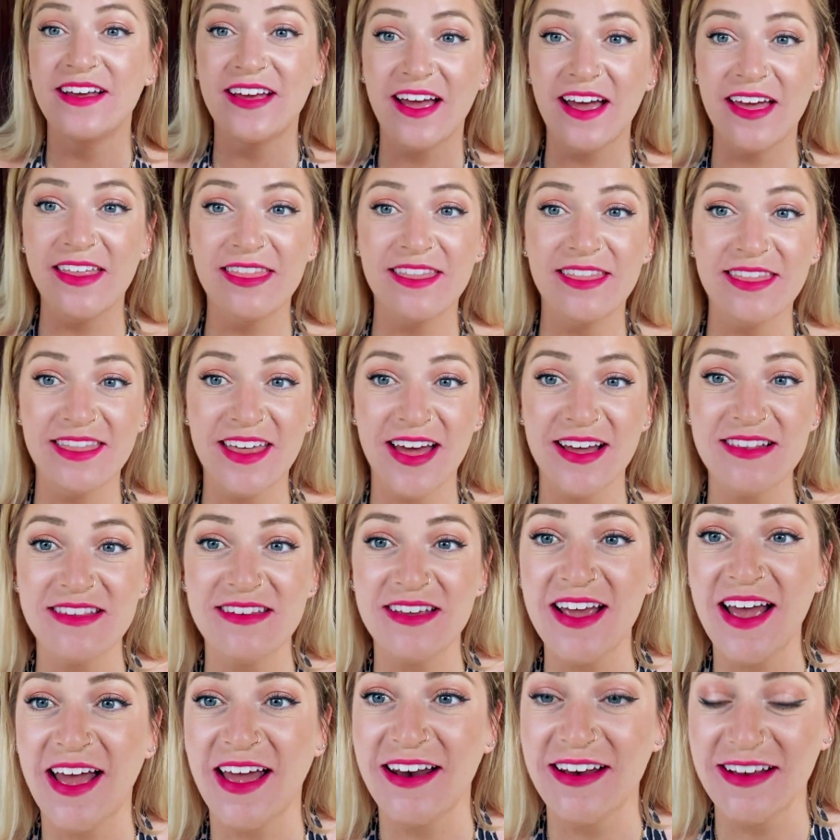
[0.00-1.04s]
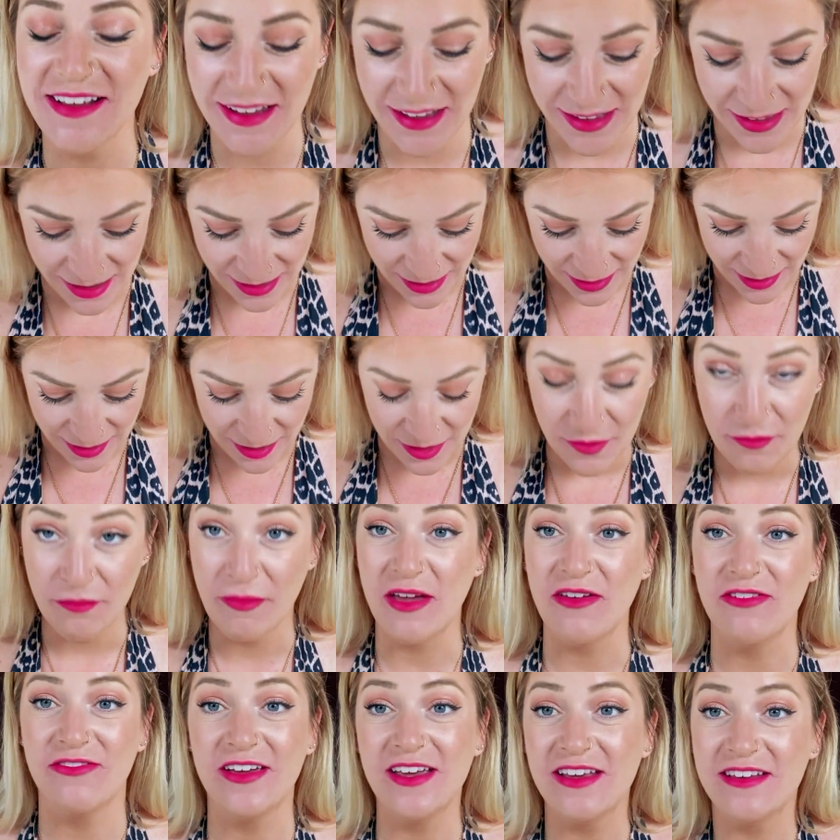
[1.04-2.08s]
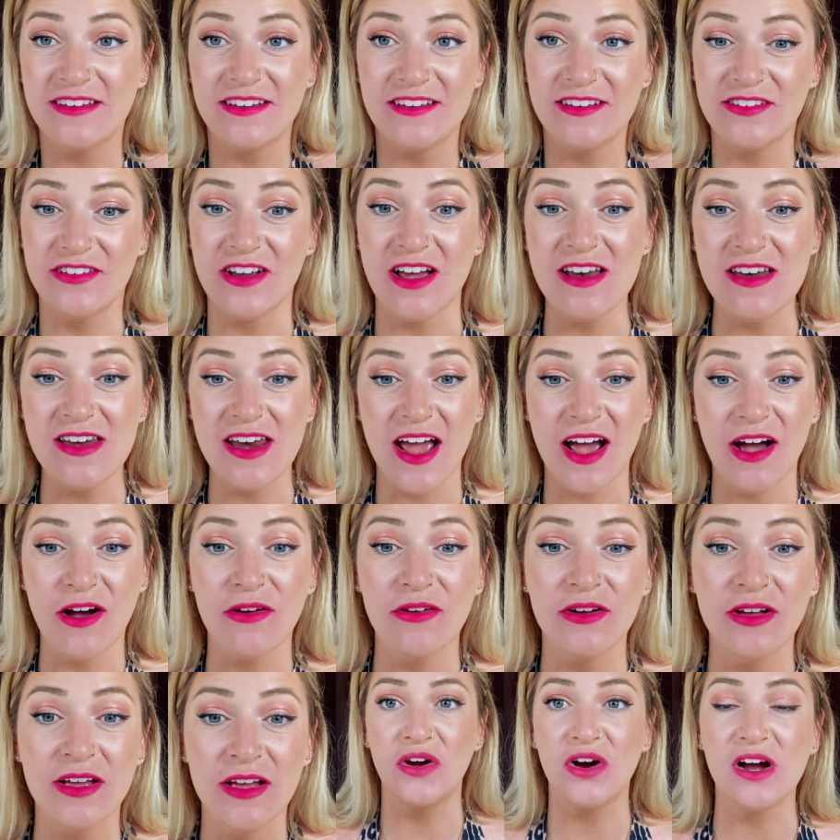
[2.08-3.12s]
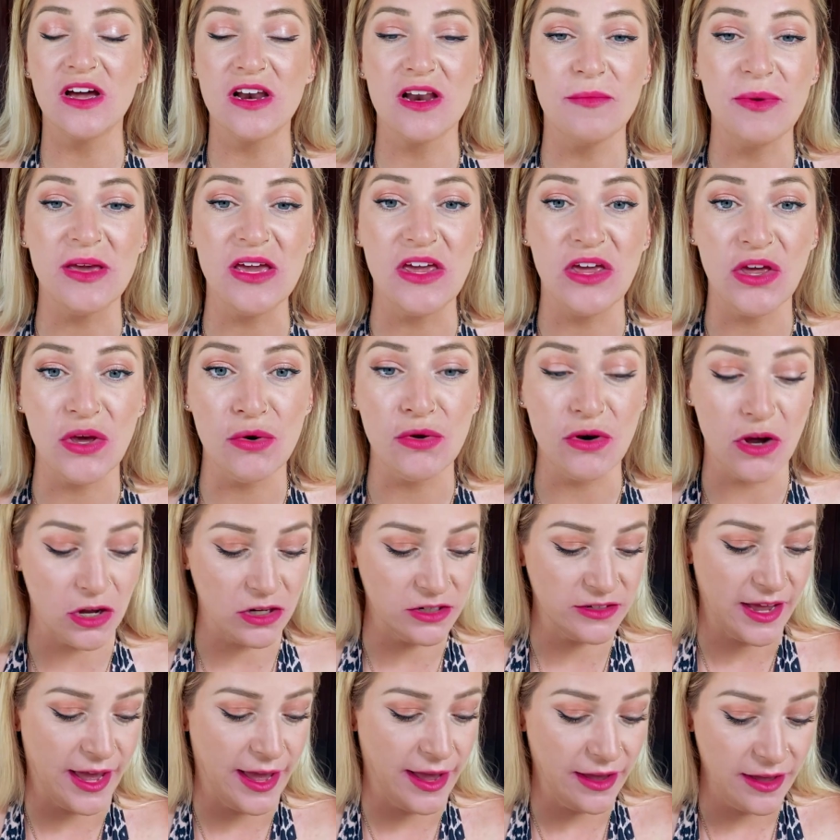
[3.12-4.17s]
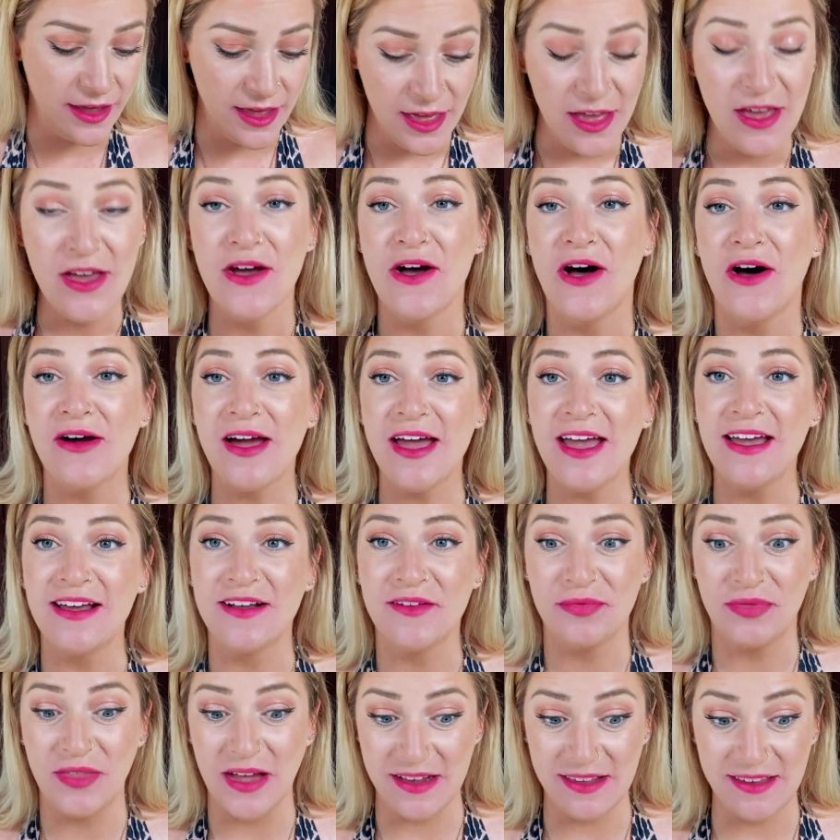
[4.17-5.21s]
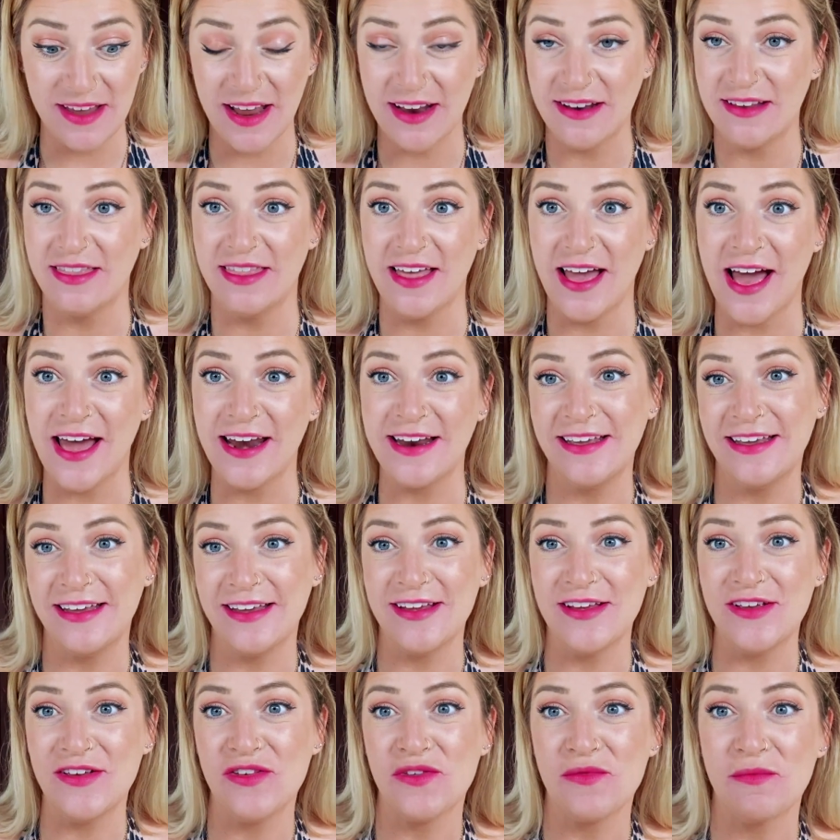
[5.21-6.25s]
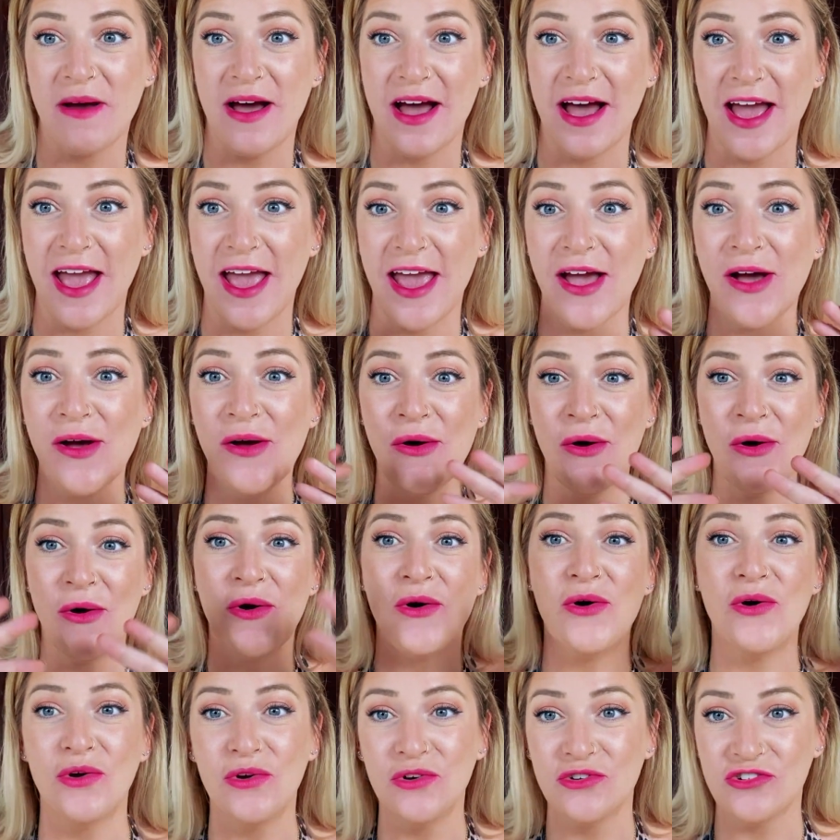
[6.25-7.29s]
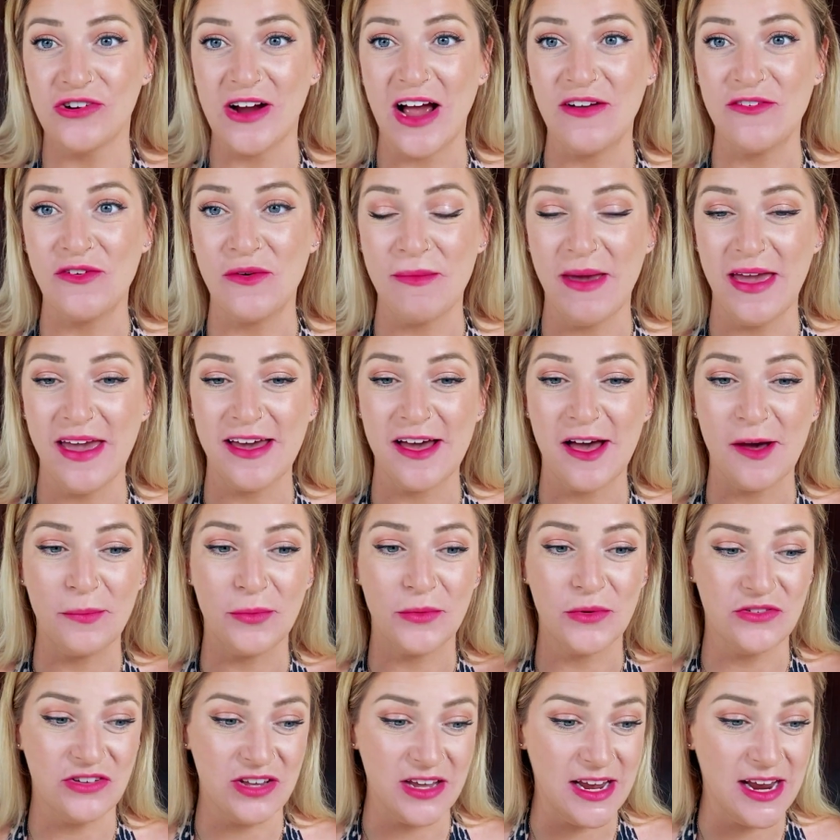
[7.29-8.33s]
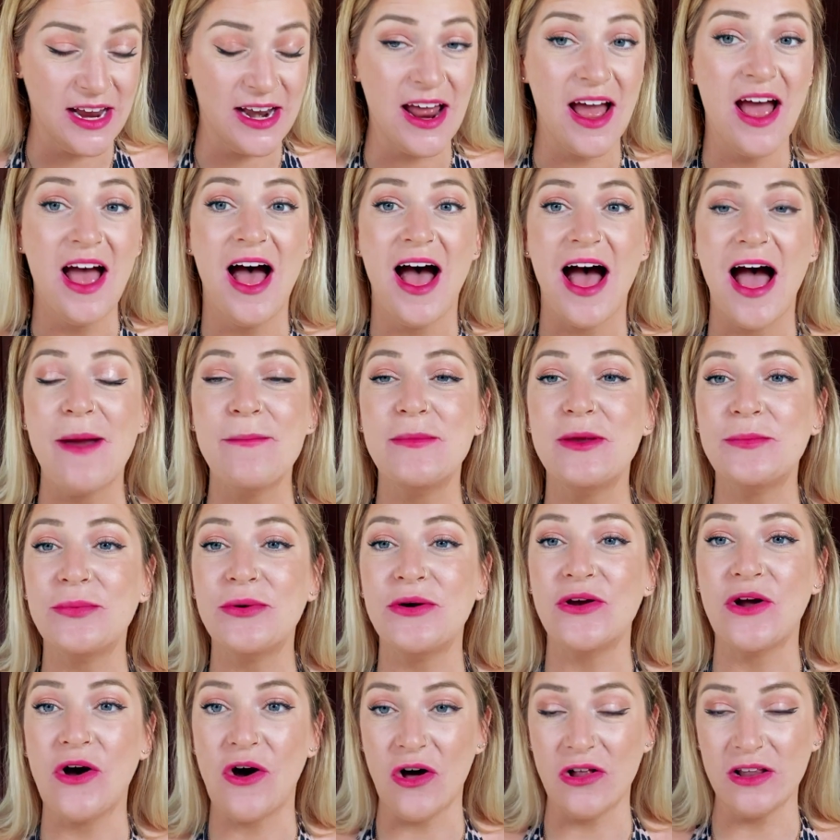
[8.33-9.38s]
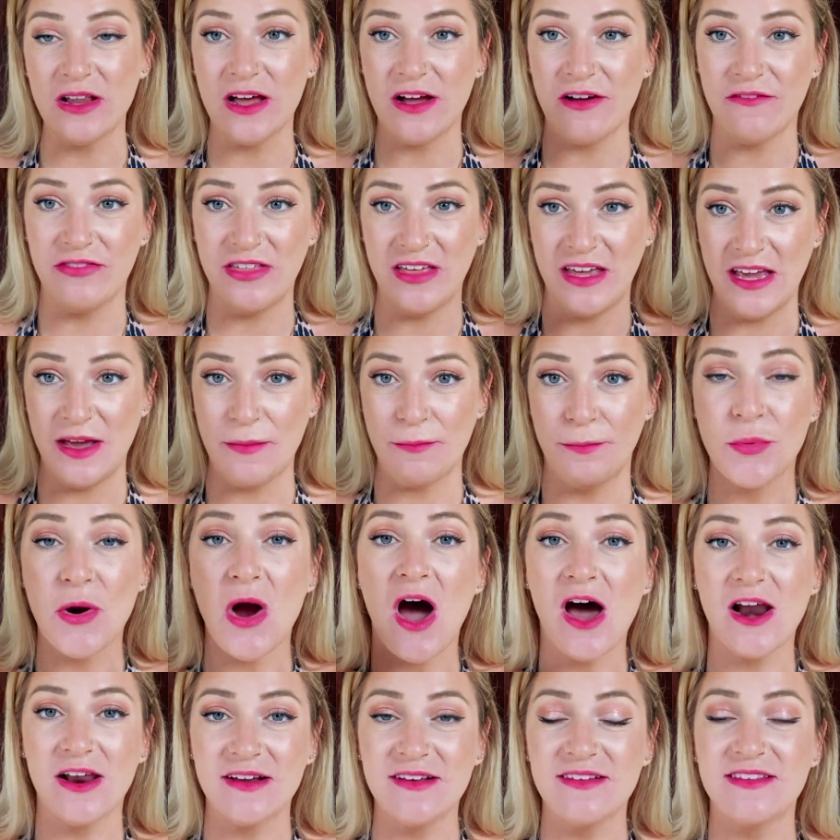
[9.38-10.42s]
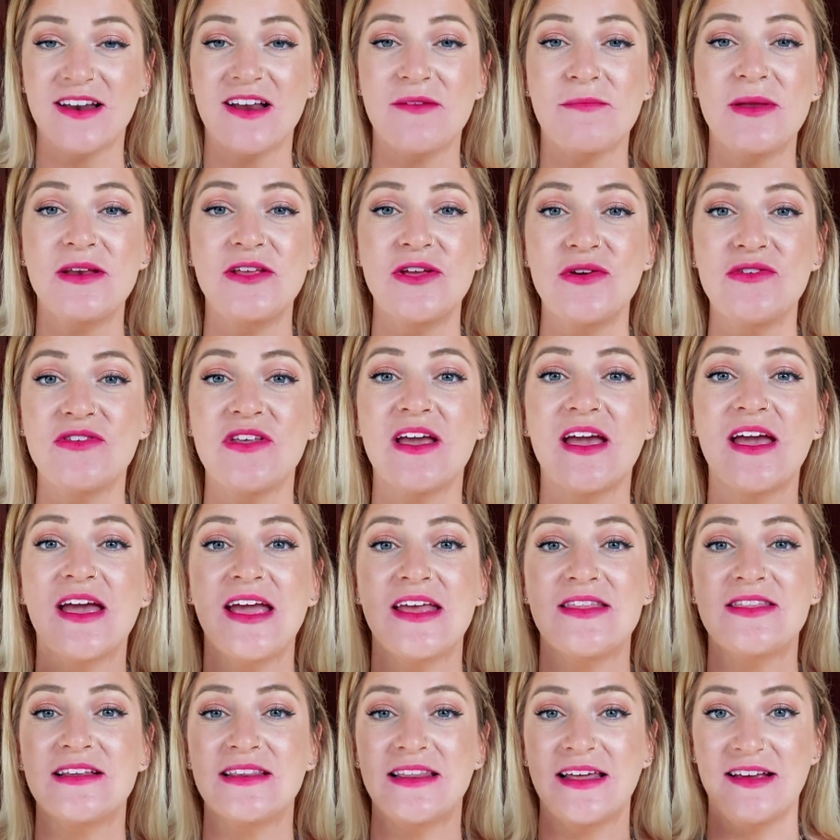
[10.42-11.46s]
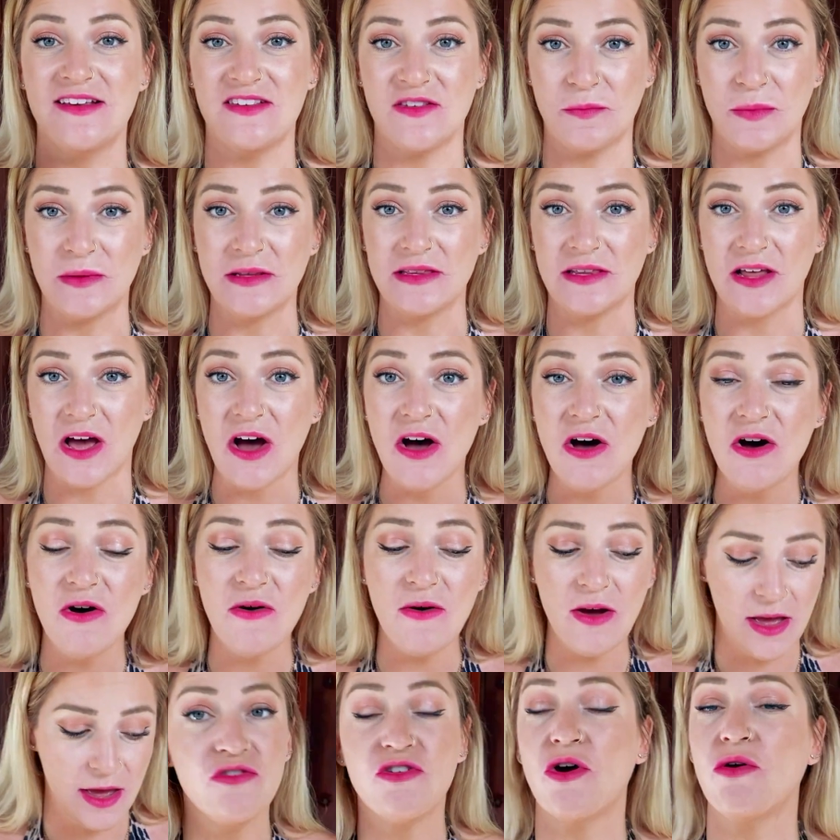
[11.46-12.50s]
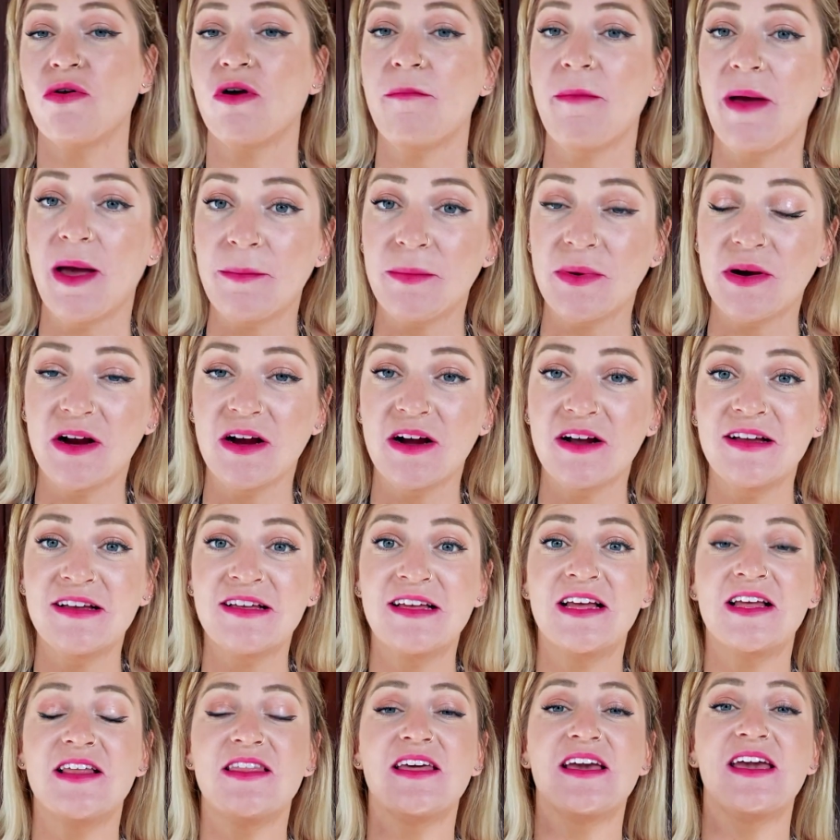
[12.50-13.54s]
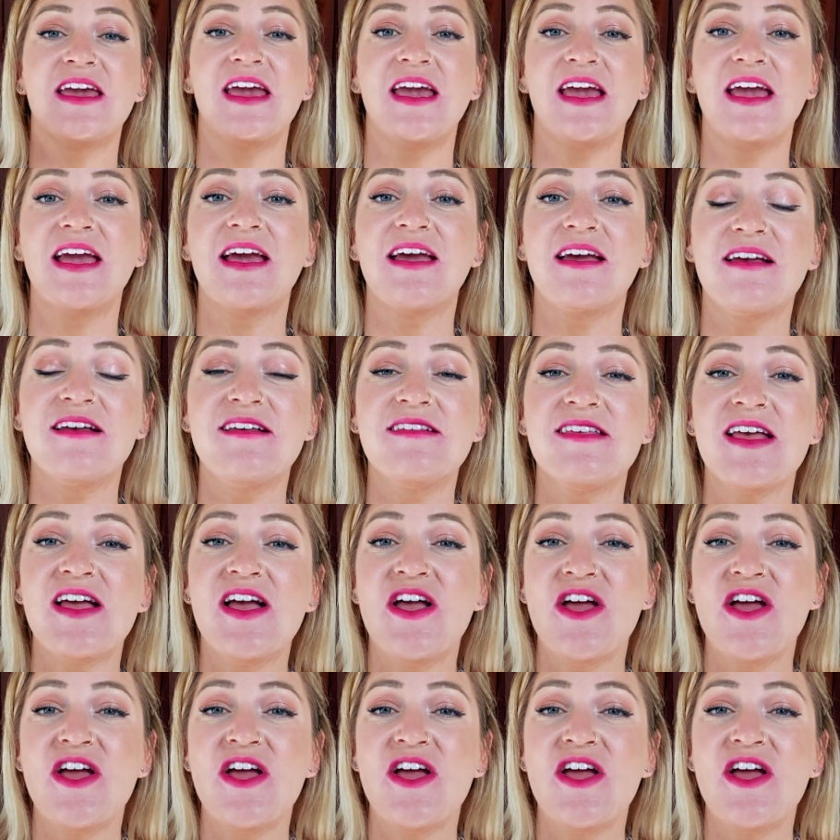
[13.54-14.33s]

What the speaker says: And that's it. My face is done now. We're gonna be cute all day. Okay, that's it. That is my whole travel makeup routine. I'm gonna put all of the products that I've been using in the links below. So remember, the key is